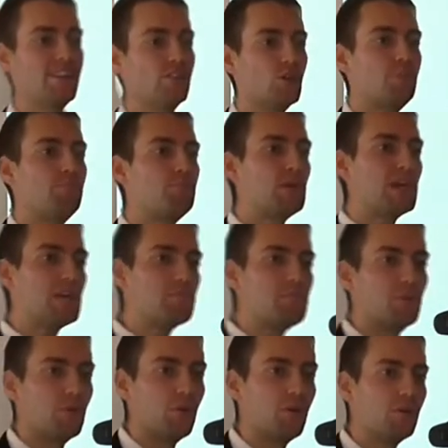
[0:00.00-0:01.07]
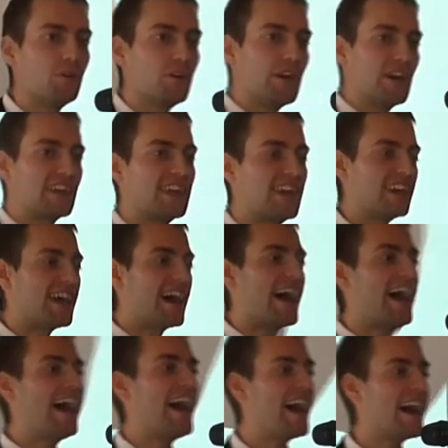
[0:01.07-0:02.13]
And the people
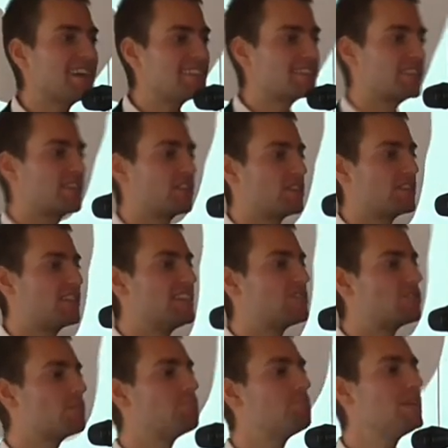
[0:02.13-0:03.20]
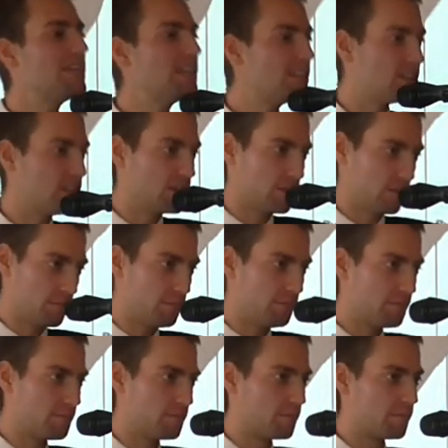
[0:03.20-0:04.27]
can ask this
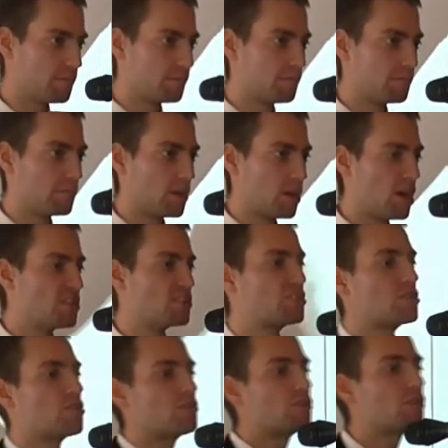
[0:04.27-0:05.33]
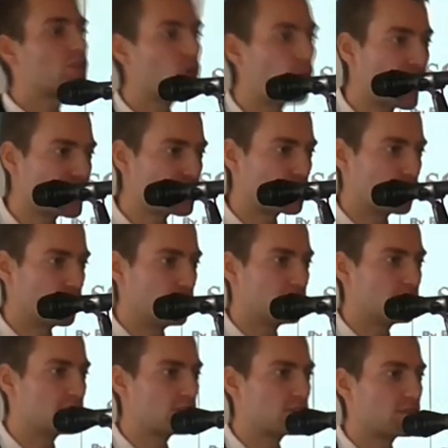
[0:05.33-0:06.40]
medium certain
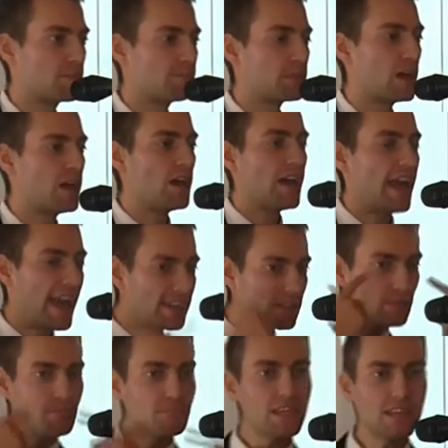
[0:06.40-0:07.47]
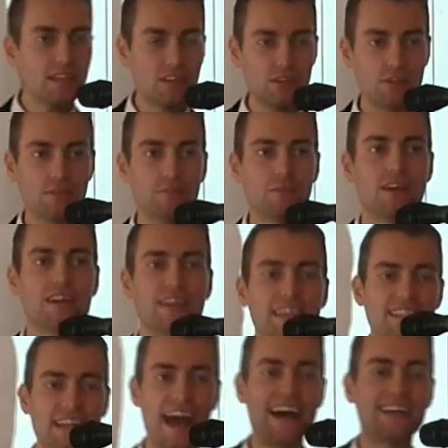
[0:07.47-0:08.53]
questions, and the
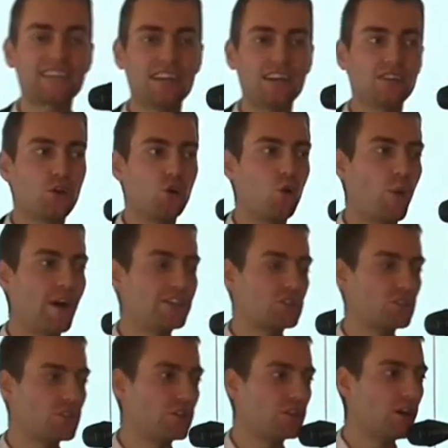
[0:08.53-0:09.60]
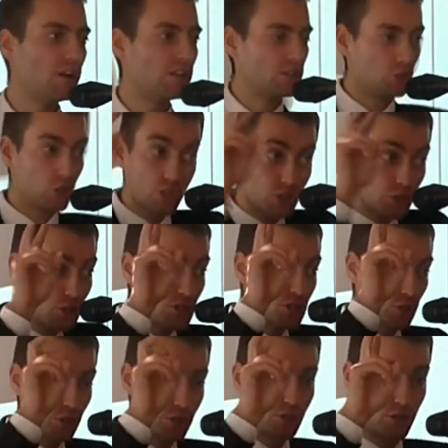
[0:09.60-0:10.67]
medium is asking the question the,
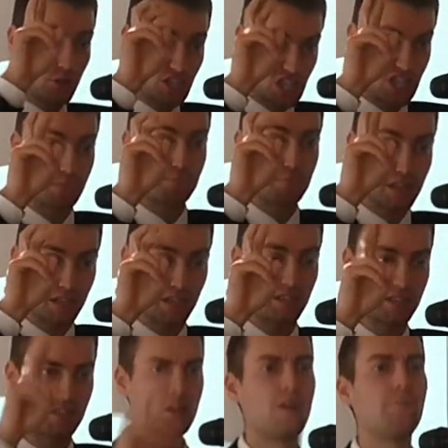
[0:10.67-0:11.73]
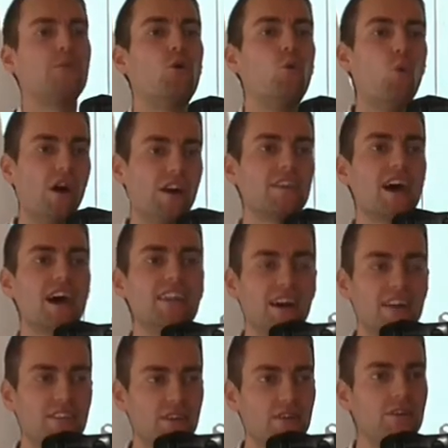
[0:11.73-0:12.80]
the certain spirits who are
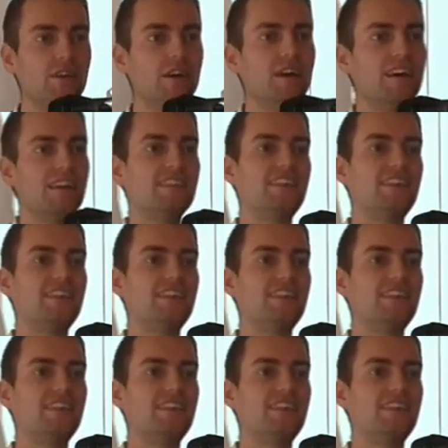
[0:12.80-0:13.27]
none other